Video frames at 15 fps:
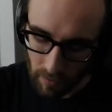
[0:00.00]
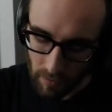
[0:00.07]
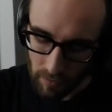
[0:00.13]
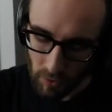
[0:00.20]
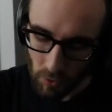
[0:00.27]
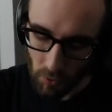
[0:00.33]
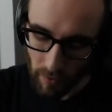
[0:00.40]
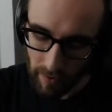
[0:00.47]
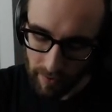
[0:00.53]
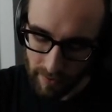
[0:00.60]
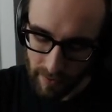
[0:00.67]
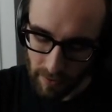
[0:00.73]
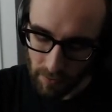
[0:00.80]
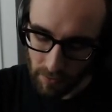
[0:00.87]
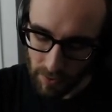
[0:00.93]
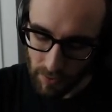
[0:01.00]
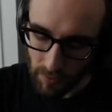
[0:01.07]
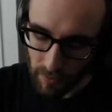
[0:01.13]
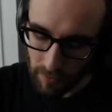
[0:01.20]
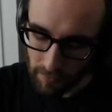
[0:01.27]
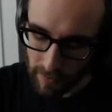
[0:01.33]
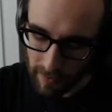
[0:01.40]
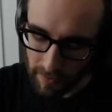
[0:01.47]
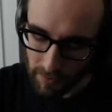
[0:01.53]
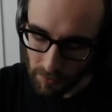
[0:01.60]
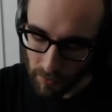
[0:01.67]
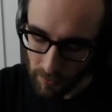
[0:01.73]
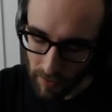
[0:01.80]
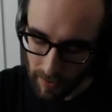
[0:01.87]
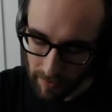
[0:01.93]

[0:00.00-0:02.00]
2x equals 12 minus 3y.